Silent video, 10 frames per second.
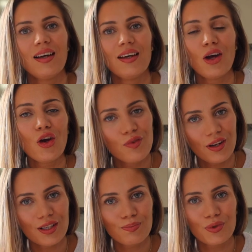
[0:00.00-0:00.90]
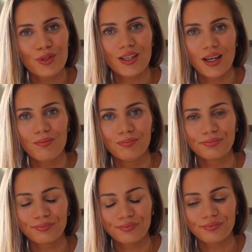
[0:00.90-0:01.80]
And hopefully there's more to come,
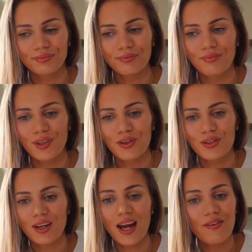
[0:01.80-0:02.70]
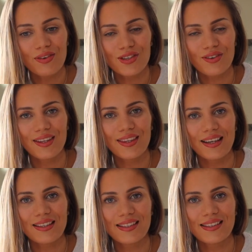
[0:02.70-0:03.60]
because I have enjoyed
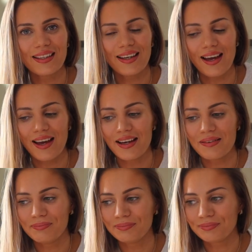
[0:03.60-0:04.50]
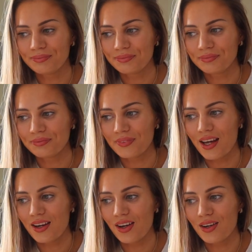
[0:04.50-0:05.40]
this. And
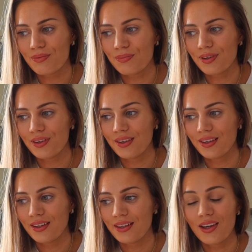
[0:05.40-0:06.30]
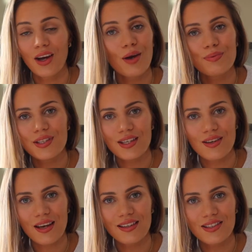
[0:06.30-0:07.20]
I hope to see
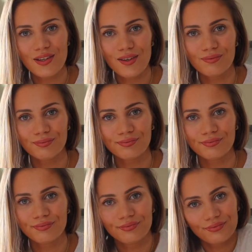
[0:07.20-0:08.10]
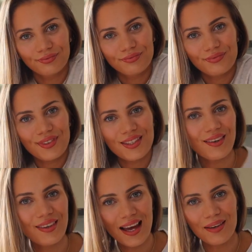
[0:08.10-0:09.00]
you again soon.
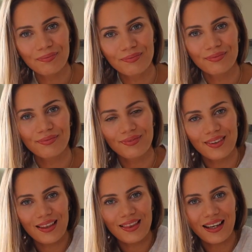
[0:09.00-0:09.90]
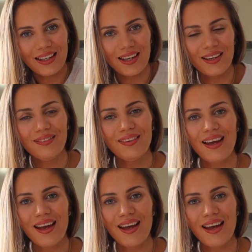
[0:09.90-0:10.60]
So yeah, thank you.